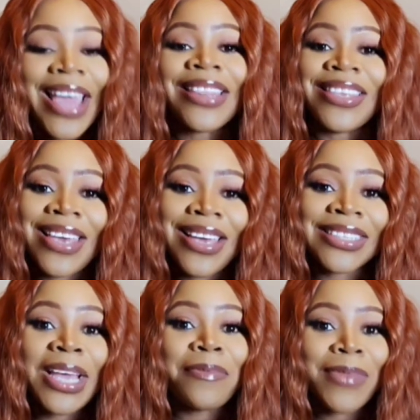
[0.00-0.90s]
and
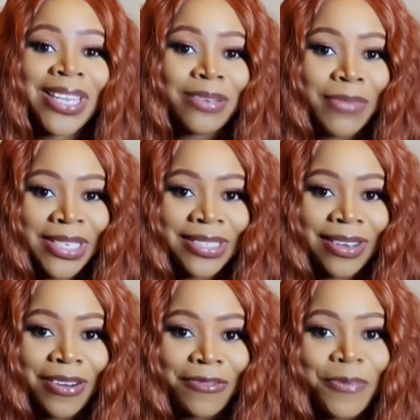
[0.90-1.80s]
yes, I made it
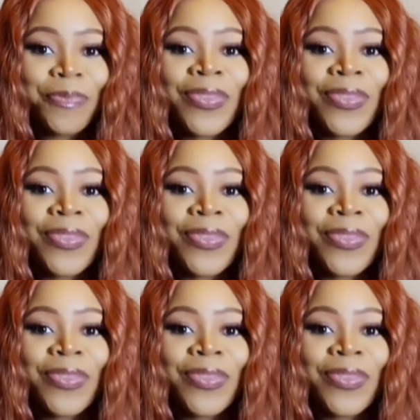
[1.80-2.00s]
myself.